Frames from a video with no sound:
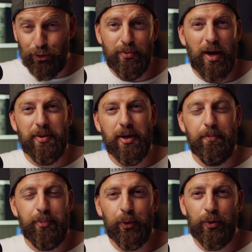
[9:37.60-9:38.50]
you may be a
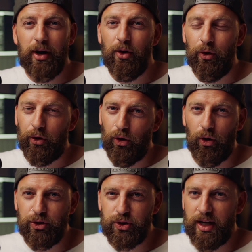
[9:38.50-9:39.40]
builder or a
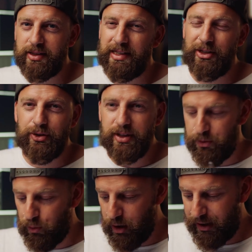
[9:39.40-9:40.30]
contractor and you need
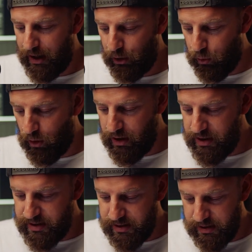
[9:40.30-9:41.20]
to work out
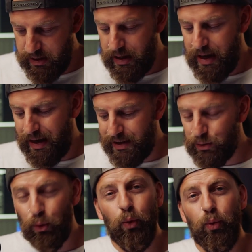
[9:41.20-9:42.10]
quantities, and it's
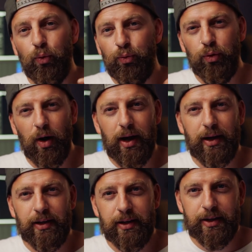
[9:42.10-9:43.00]
all right
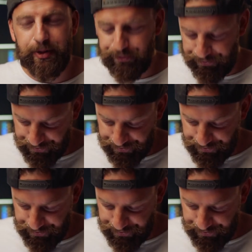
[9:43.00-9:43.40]
here.